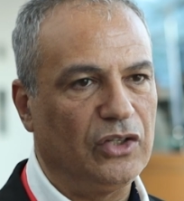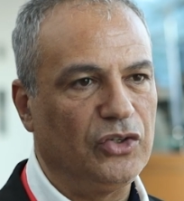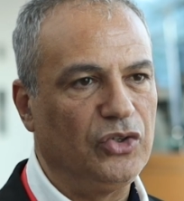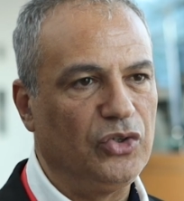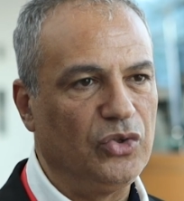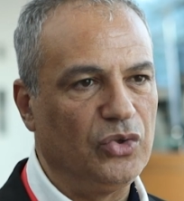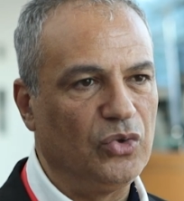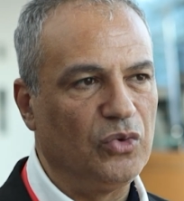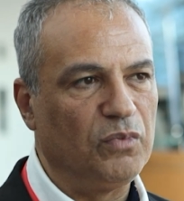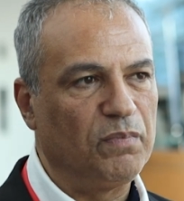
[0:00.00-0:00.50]
a
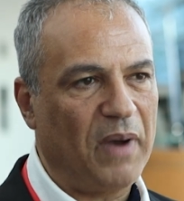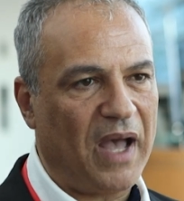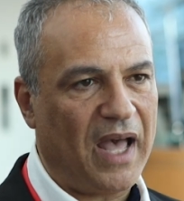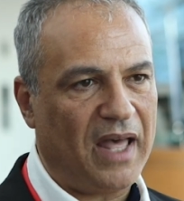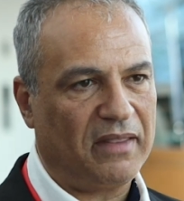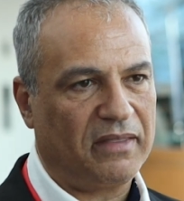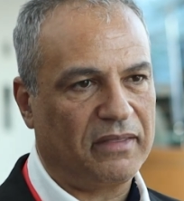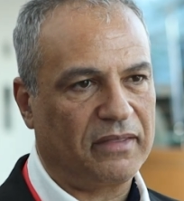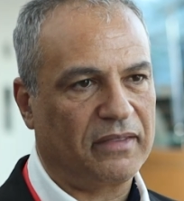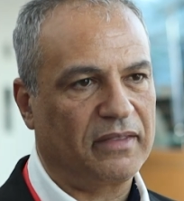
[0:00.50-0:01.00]
new
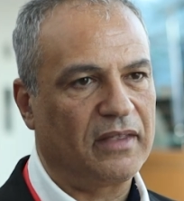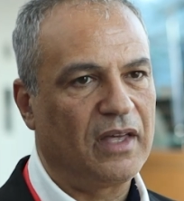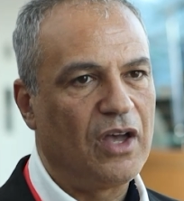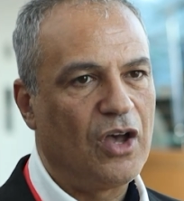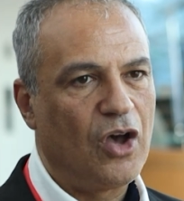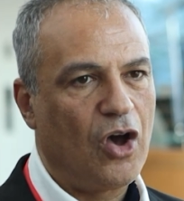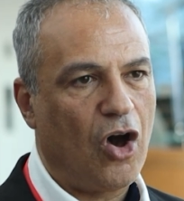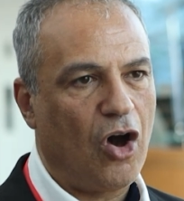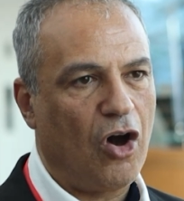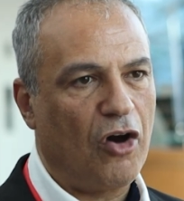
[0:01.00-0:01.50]
path
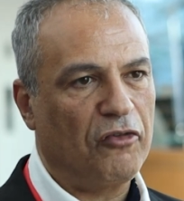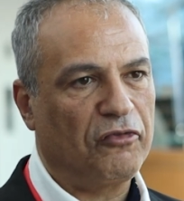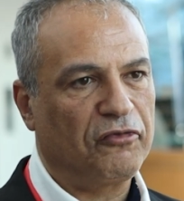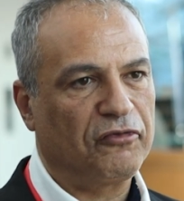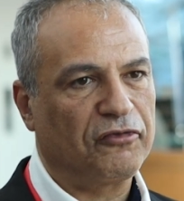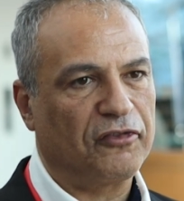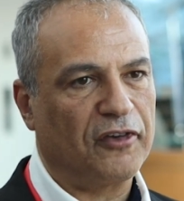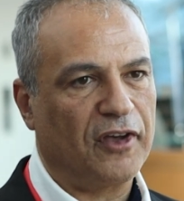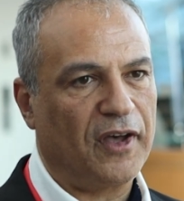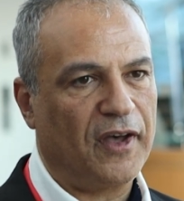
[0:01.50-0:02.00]
of
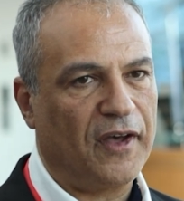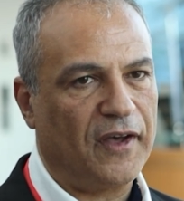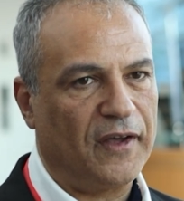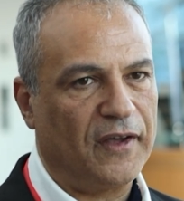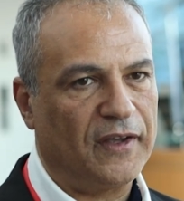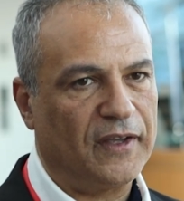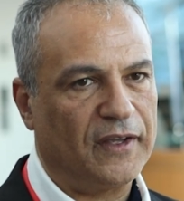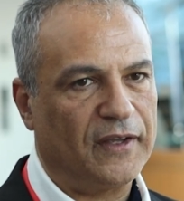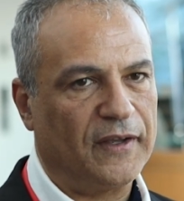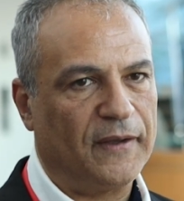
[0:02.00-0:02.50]

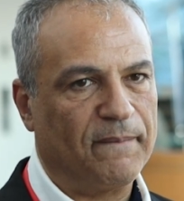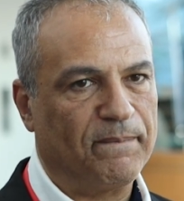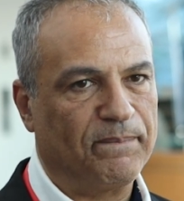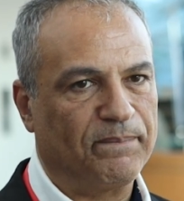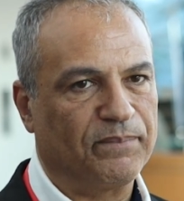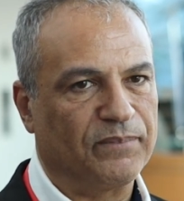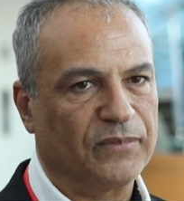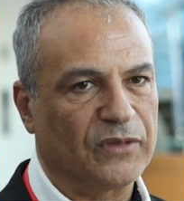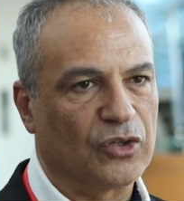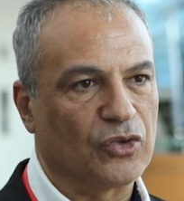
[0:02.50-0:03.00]

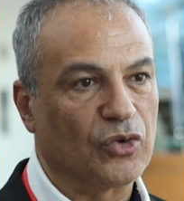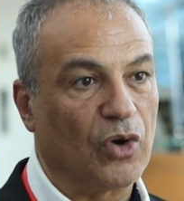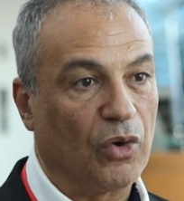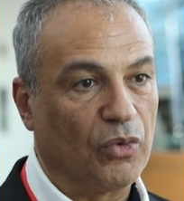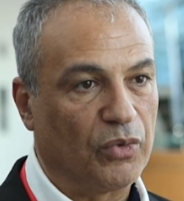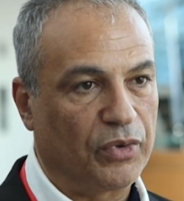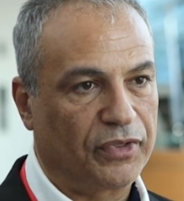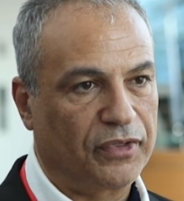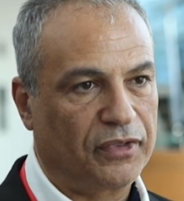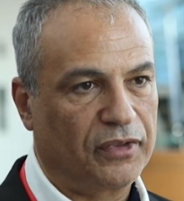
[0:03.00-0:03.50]

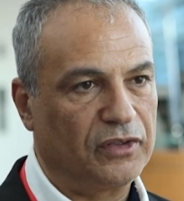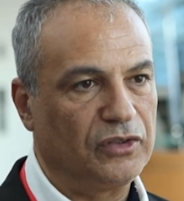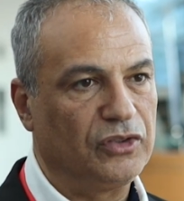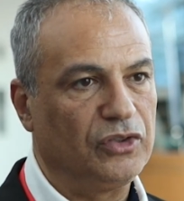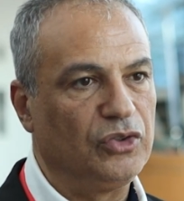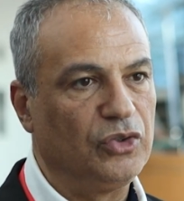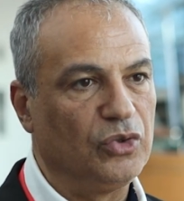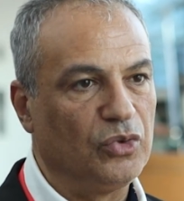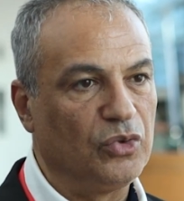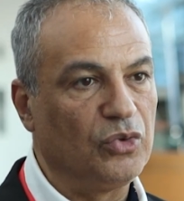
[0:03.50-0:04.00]
growth,
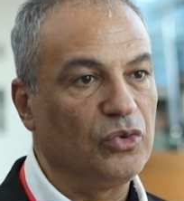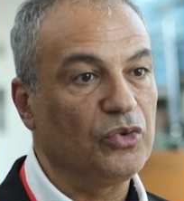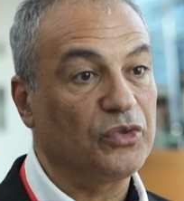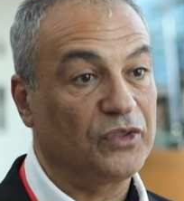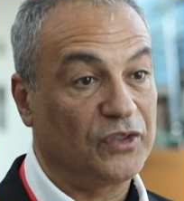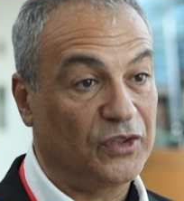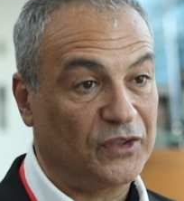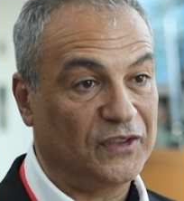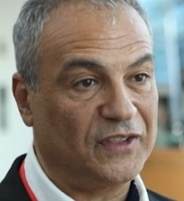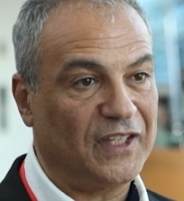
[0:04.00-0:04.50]
new
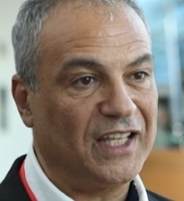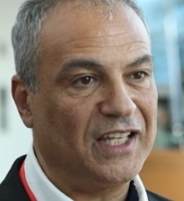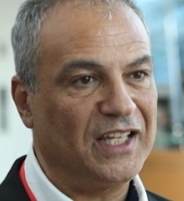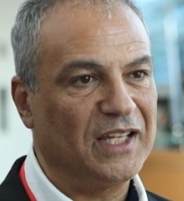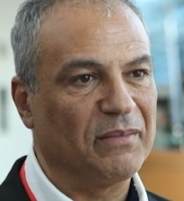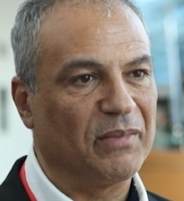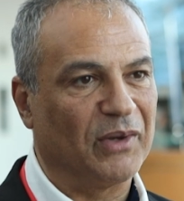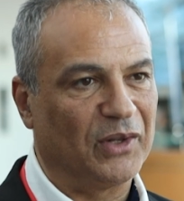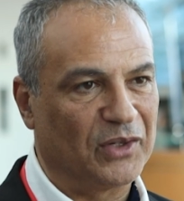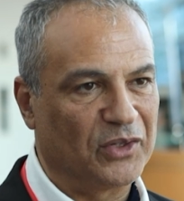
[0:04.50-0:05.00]

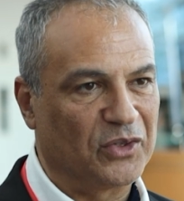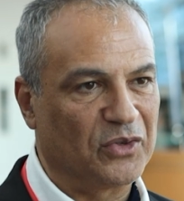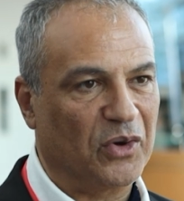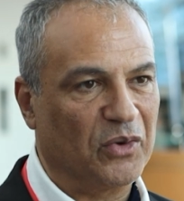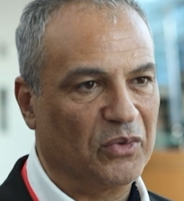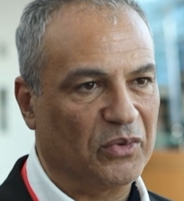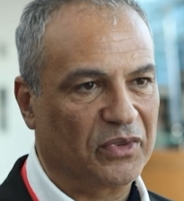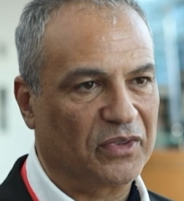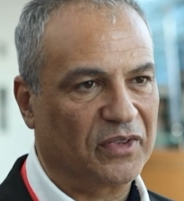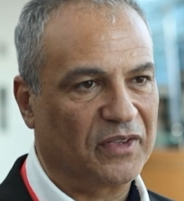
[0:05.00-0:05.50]
sustainable
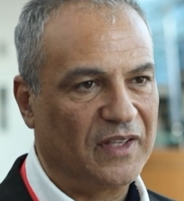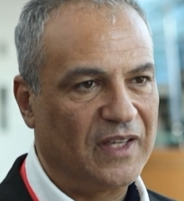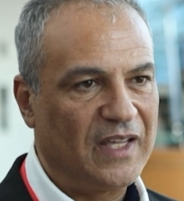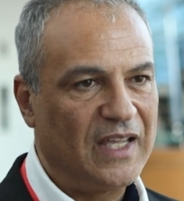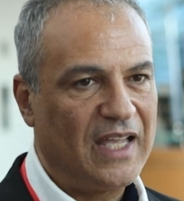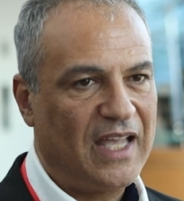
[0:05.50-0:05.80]
growth.